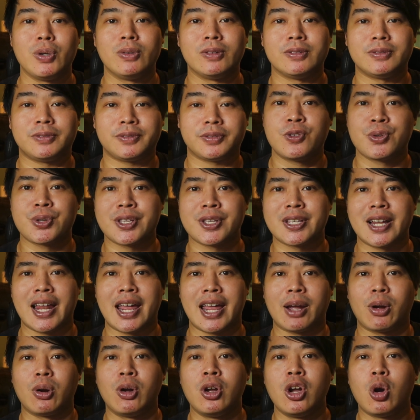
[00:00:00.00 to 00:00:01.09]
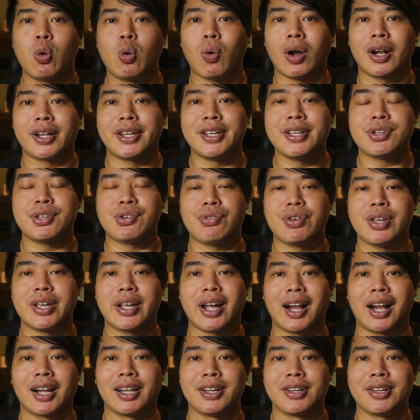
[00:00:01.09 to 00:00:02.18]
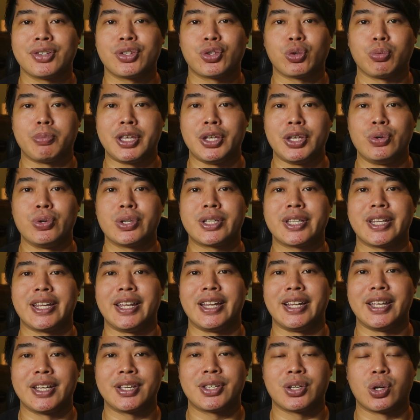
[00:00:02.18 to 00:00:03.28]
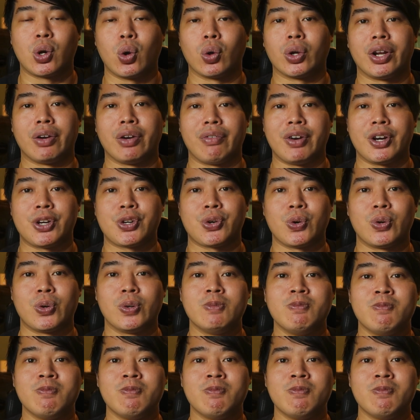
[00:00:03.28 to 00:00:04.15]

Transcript: to select what are these 3 colors to be used in this golden ratio.